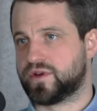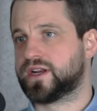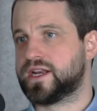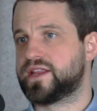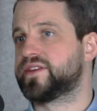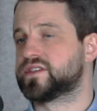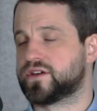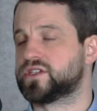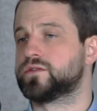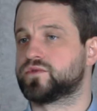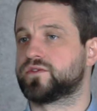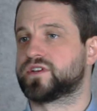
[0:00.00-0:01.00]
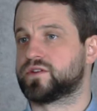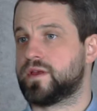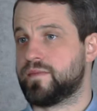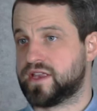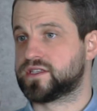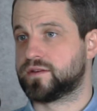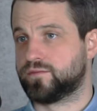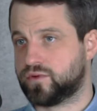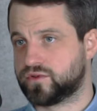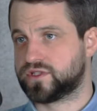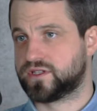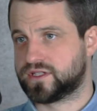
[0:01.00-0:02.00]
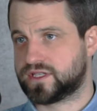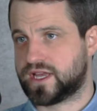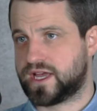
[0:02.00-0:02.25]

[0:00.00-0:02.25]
But clearly, these items are of immense importance.